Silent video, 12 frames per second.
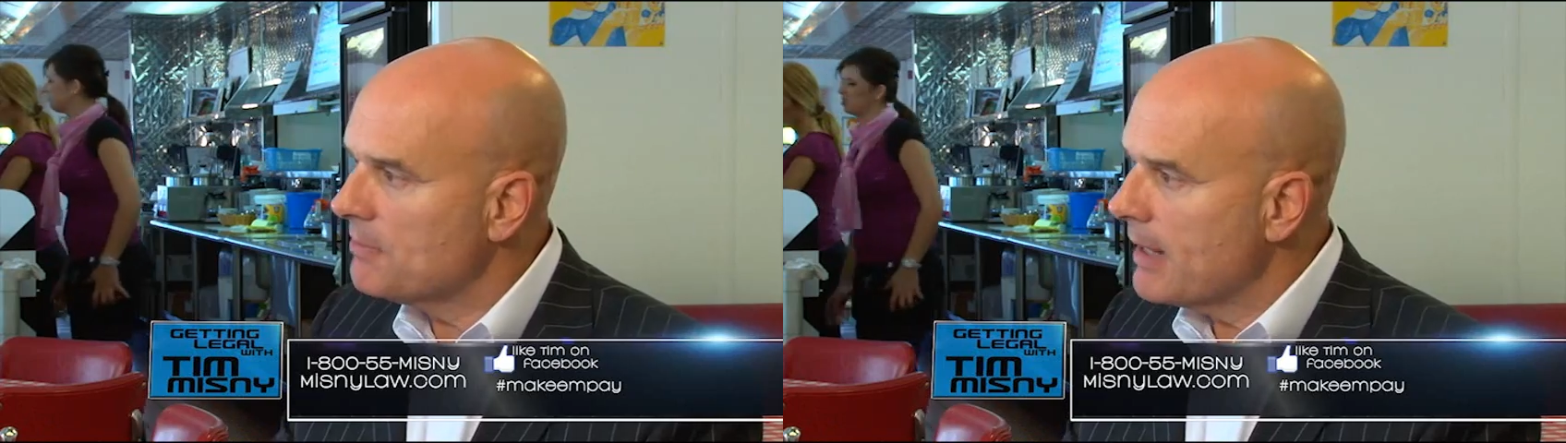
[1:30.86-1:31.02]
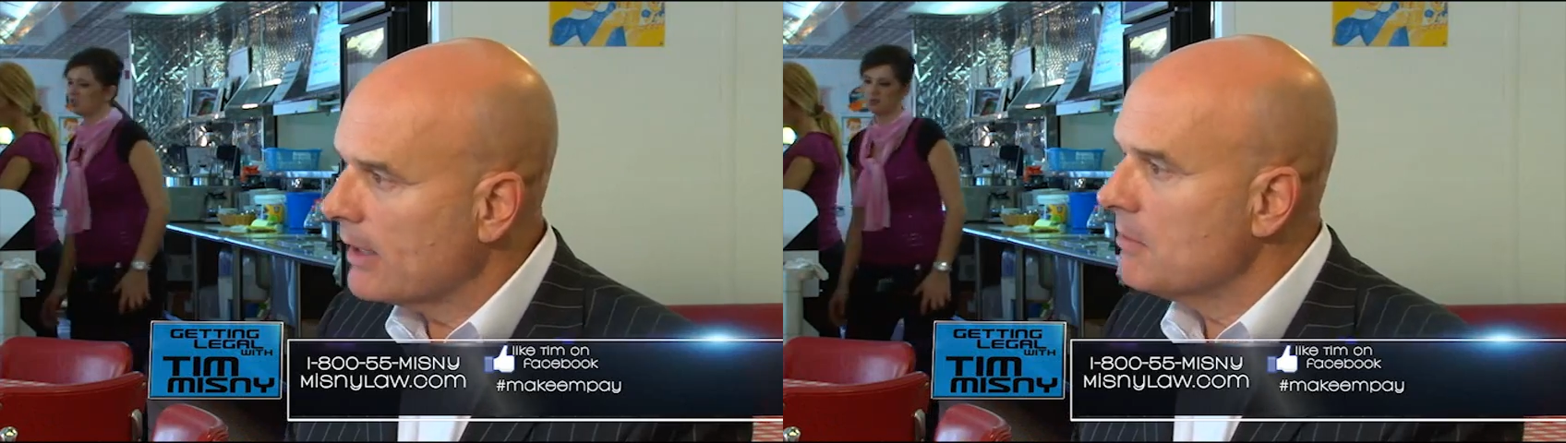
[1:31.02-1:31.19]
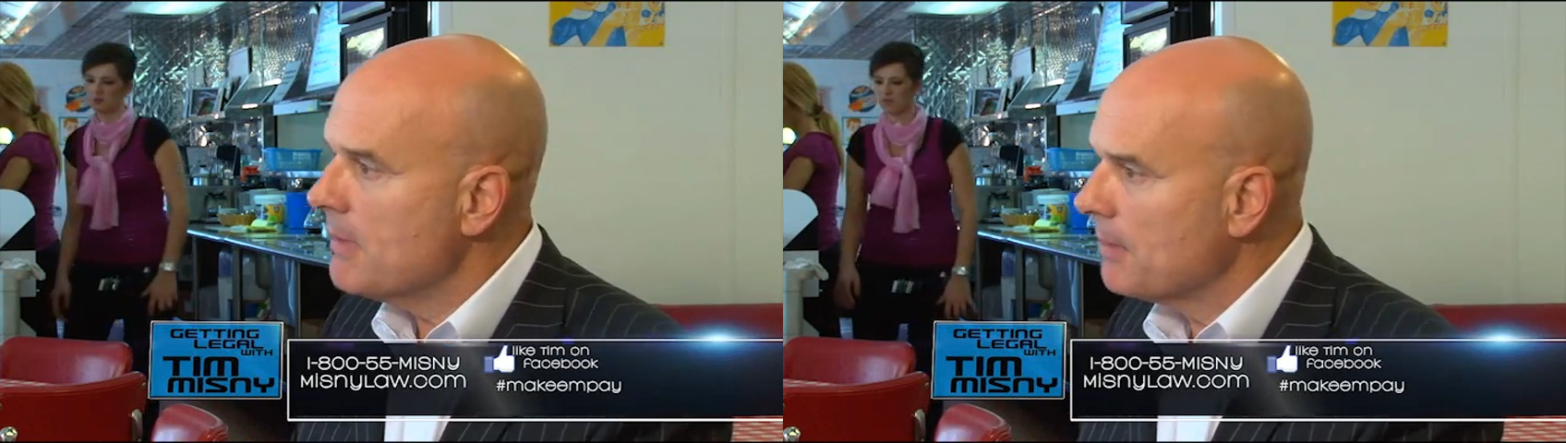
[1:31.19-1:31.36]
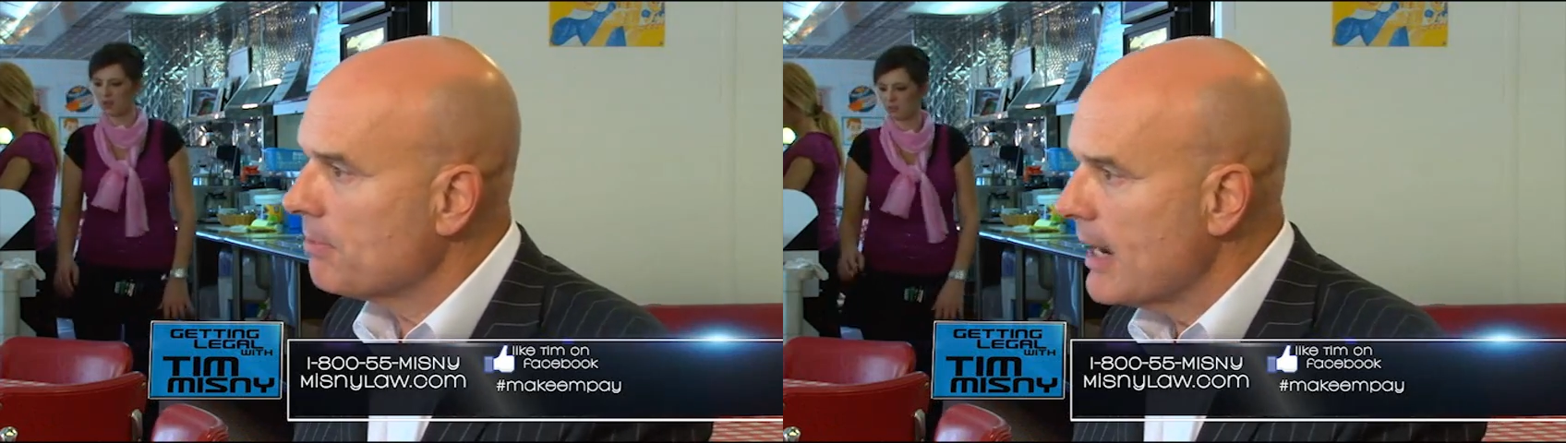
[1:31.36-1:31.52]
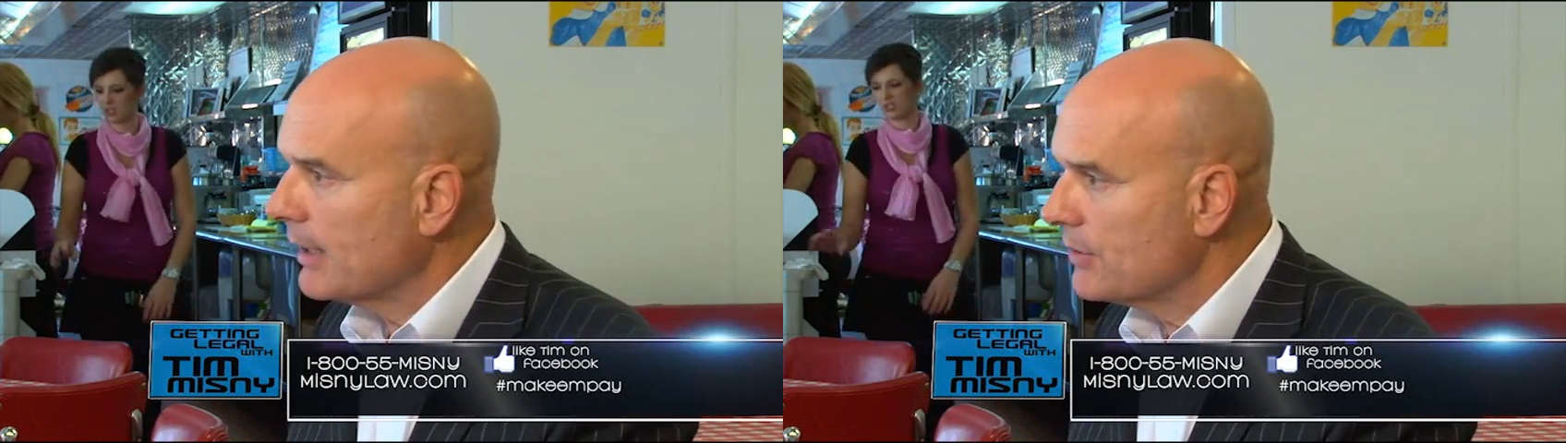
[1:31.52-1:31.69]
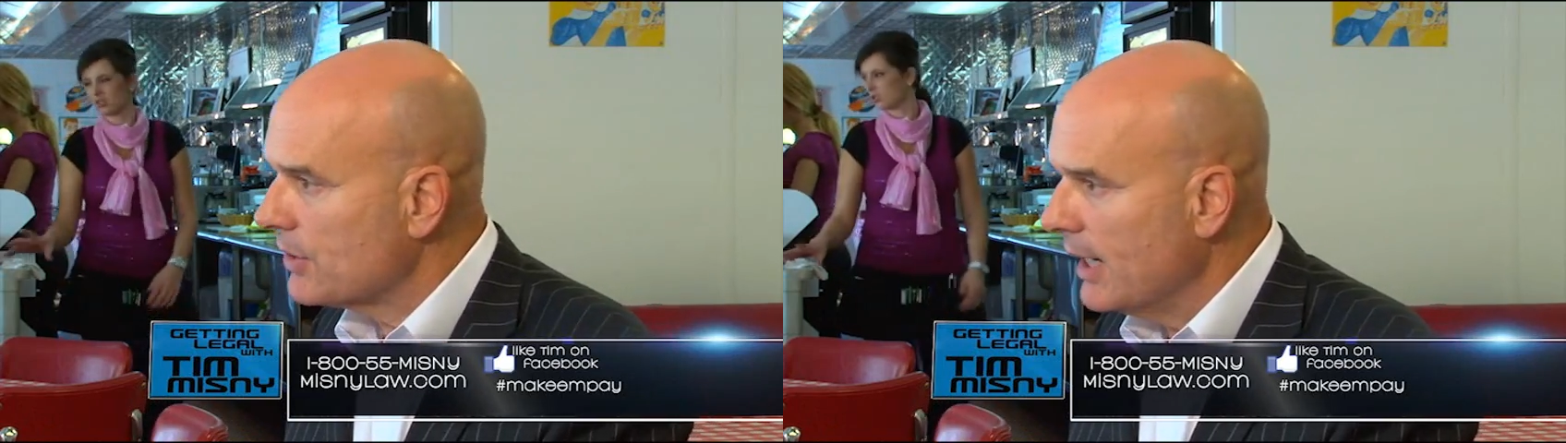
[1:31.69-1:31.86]
to medical
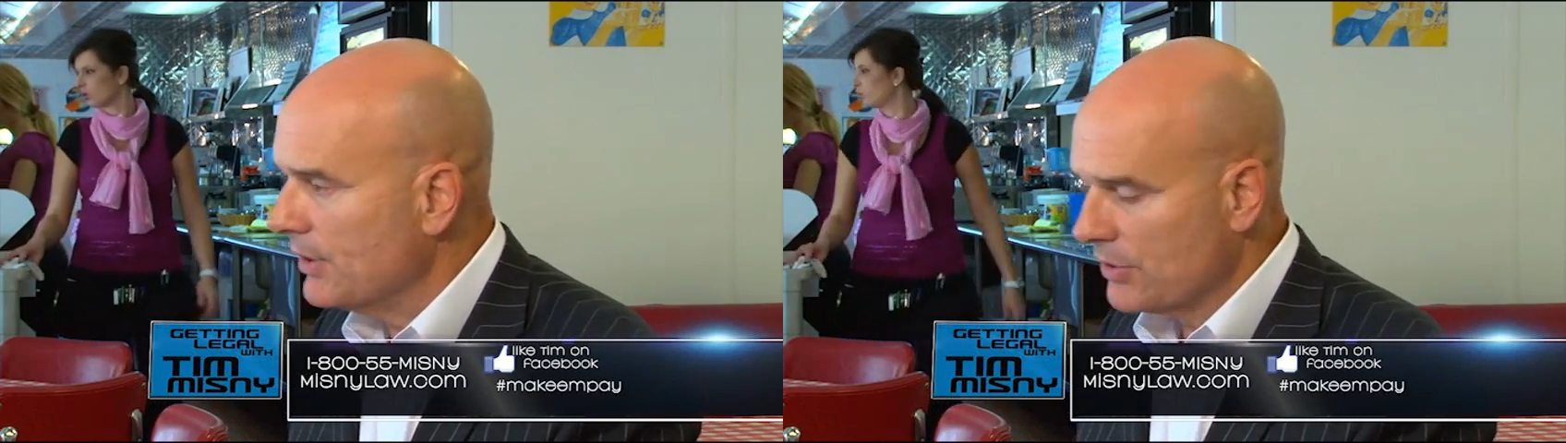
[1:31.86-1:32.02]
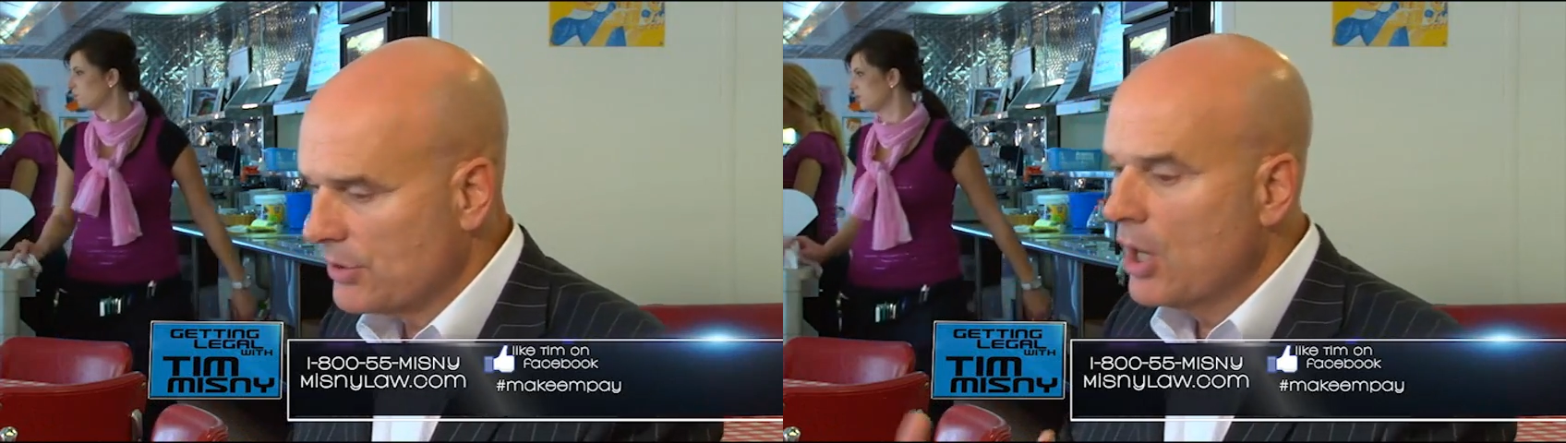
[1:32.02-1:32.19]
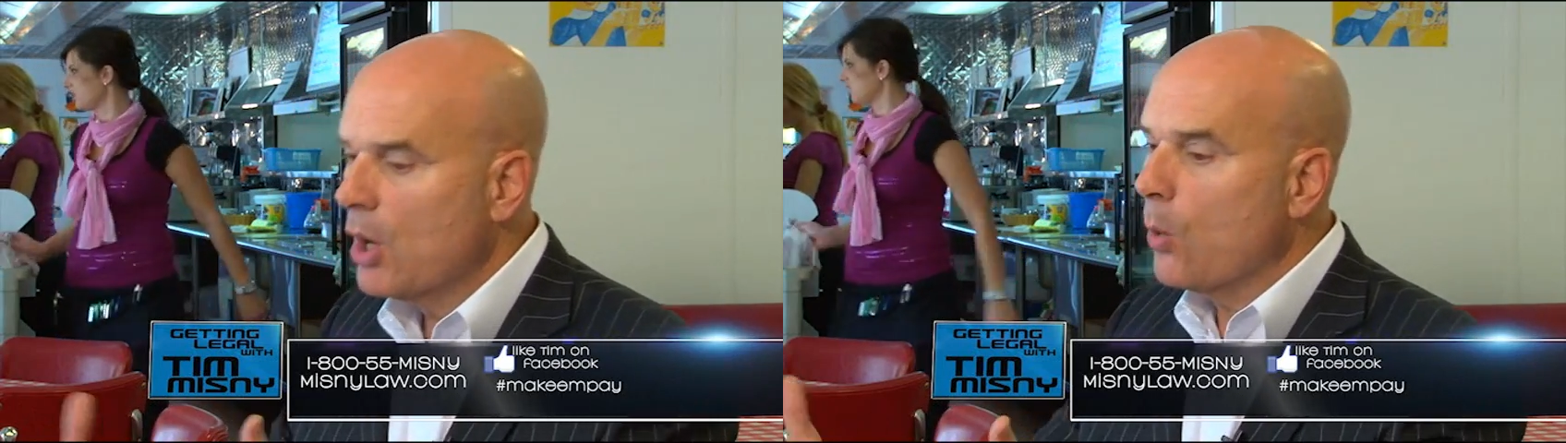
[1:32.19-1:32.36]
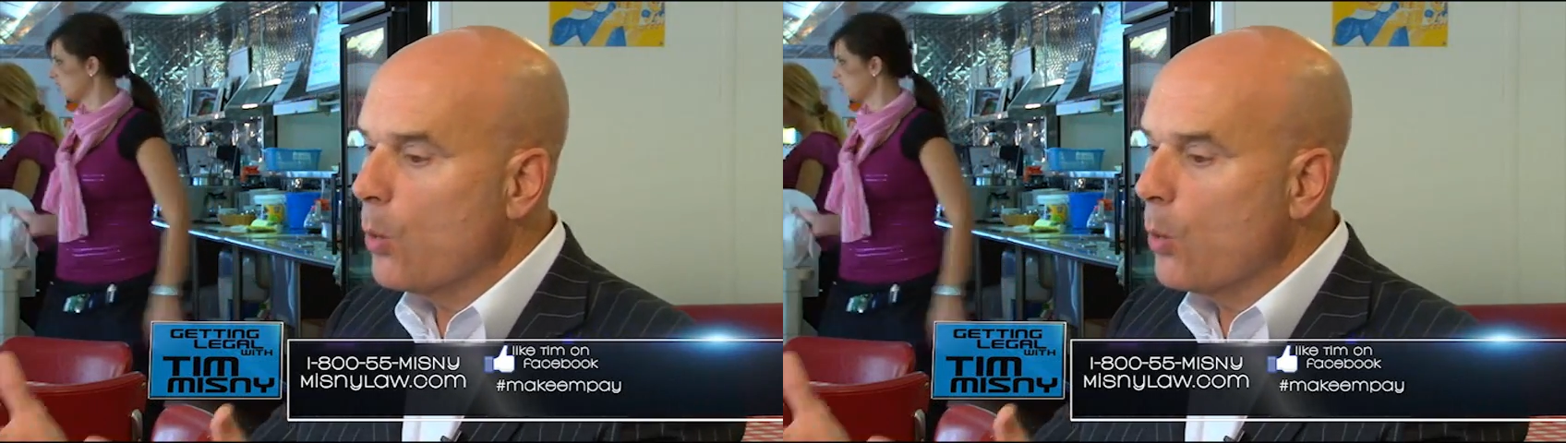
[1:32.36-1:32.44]
malpractice cases.